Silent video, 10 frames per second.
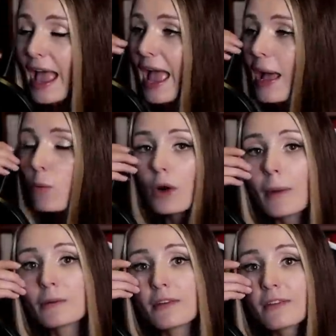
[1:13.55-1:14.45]
And we're
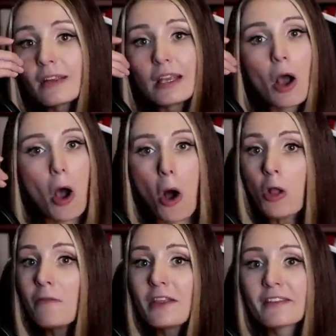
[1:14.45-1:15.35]
about to see
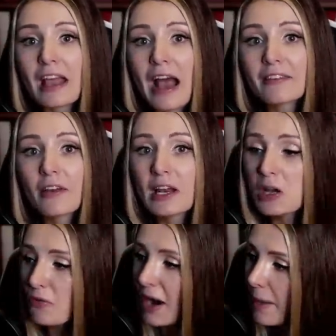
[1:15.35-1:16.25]
all of this
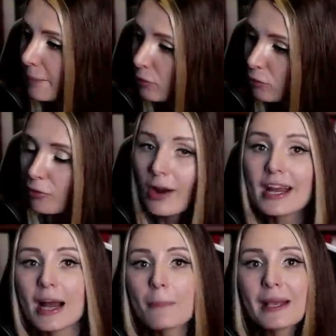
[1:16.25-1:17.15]
gaslighting ramp
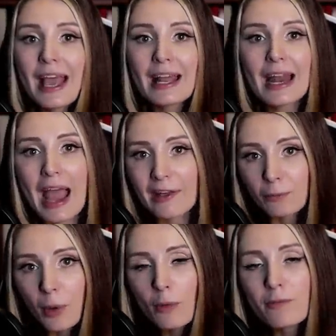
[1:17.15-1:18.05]
right up again as
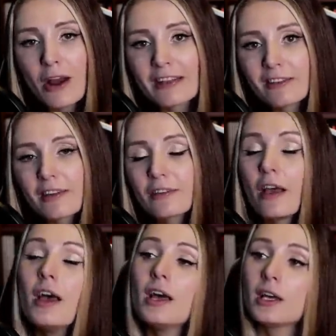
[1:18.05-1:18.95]
Pope Francis
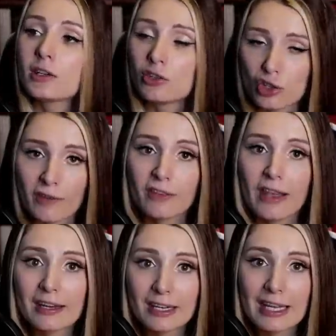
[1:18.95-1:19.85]
just
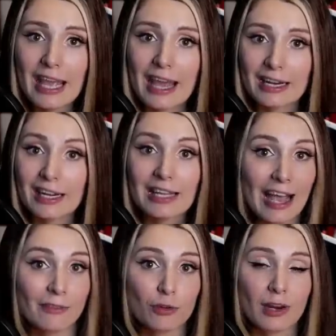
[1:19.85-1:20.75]
landed in Canada
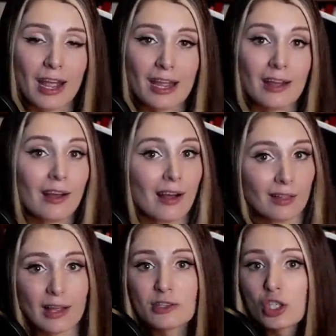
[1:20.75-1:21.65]
yesterday,
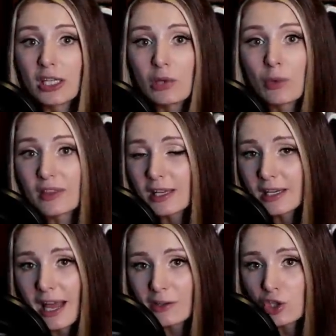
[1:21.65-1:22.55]
allegedly with the
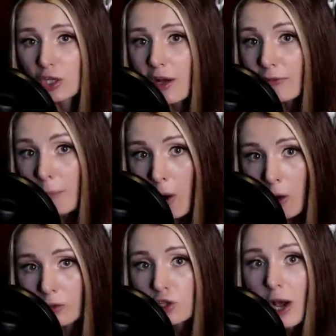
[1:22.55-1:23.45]
intention of
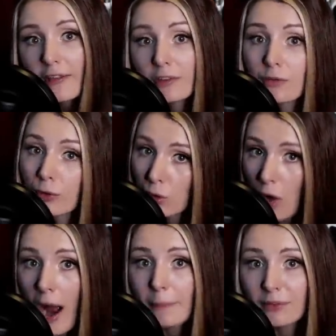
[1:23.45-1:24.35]
apologizing for
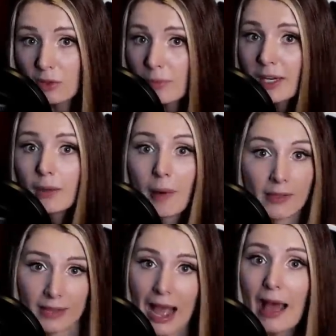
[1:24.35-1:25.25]
crimes committed by
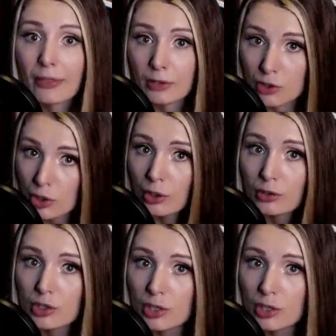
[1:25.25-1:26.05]
the Catholic Church.